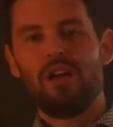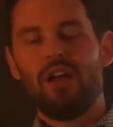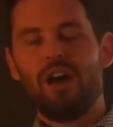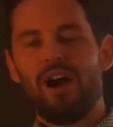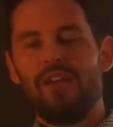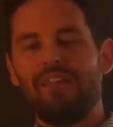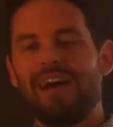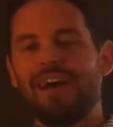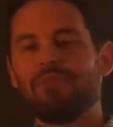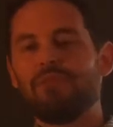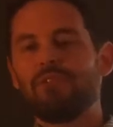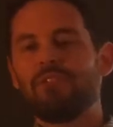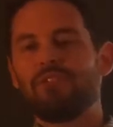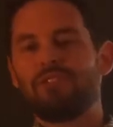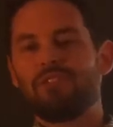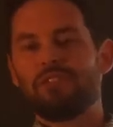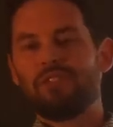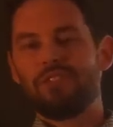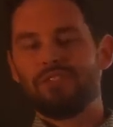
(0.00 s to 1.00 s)
And that
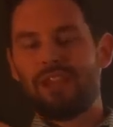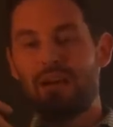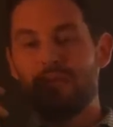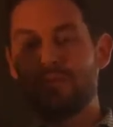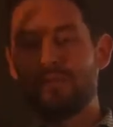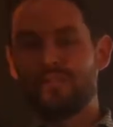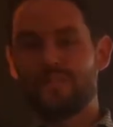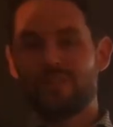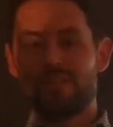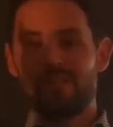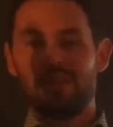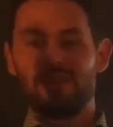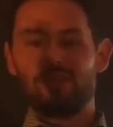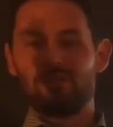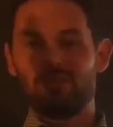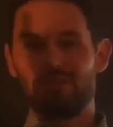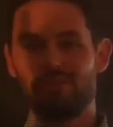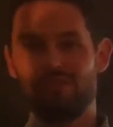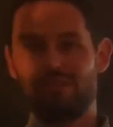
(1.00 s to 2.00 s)
was the
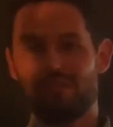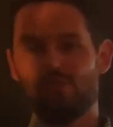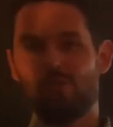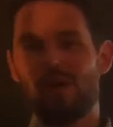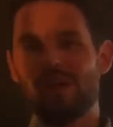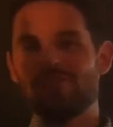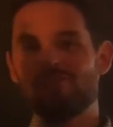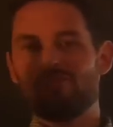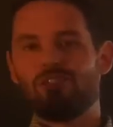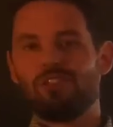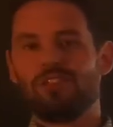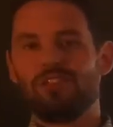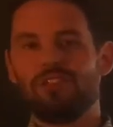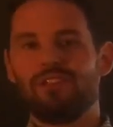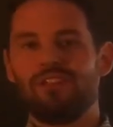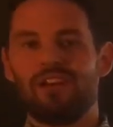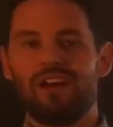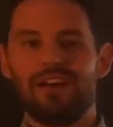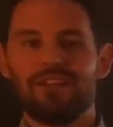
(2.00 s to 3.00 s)
sort of the question
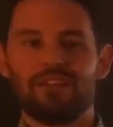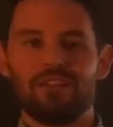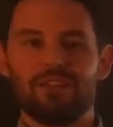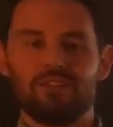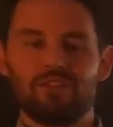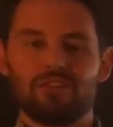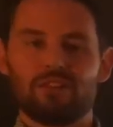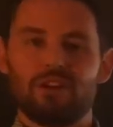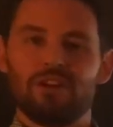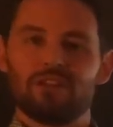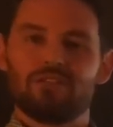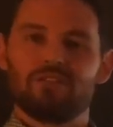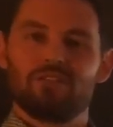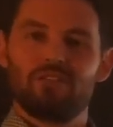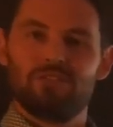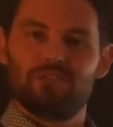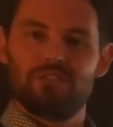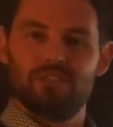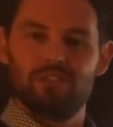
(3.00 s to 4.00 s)
at the start
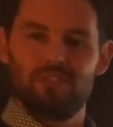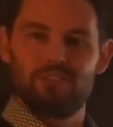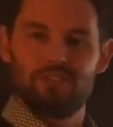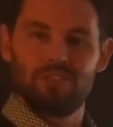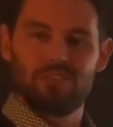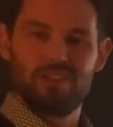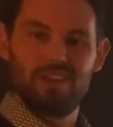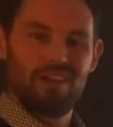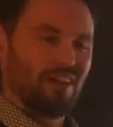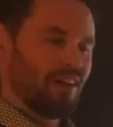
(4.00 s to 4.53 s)
of this